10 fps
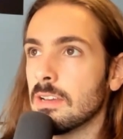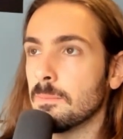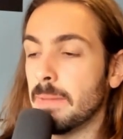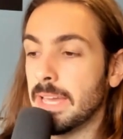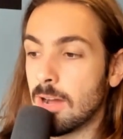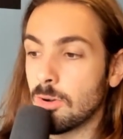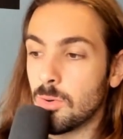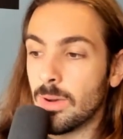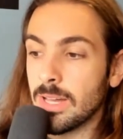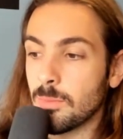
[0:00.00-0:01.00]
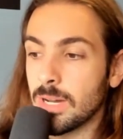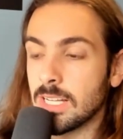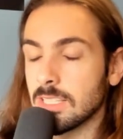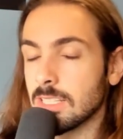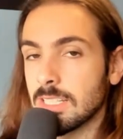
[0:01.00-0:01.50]
made out quite well
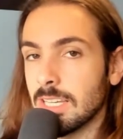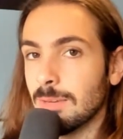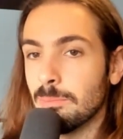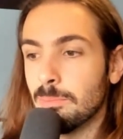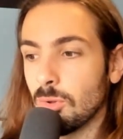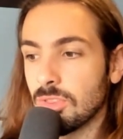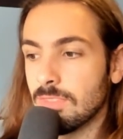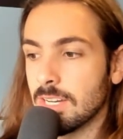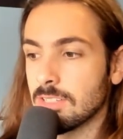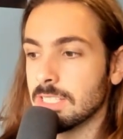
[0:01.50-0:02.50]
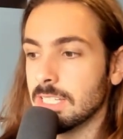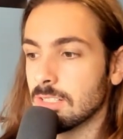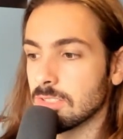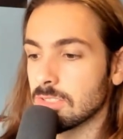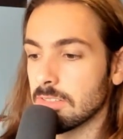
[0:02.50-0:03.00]
in both of their
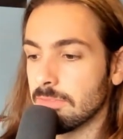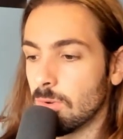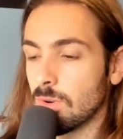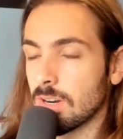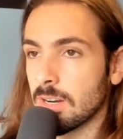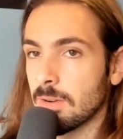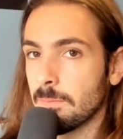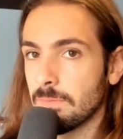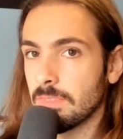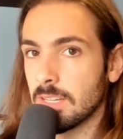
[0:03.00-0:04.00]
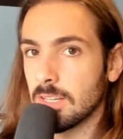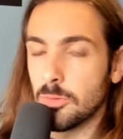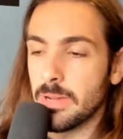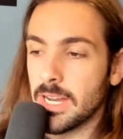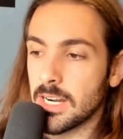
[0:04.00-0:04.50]
deals for
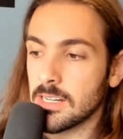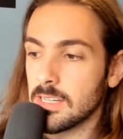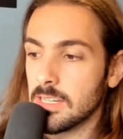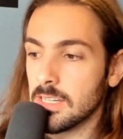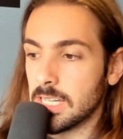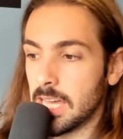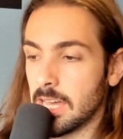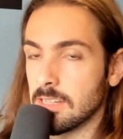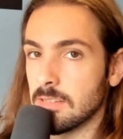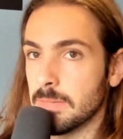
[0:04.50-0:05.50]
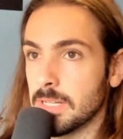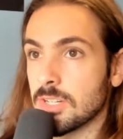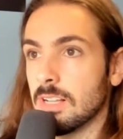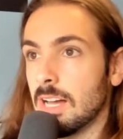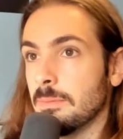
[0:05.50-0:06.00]
Gobert and
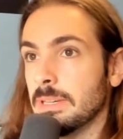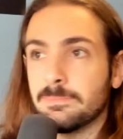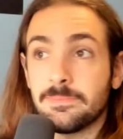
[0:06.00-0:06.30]
Mitchell. I mean,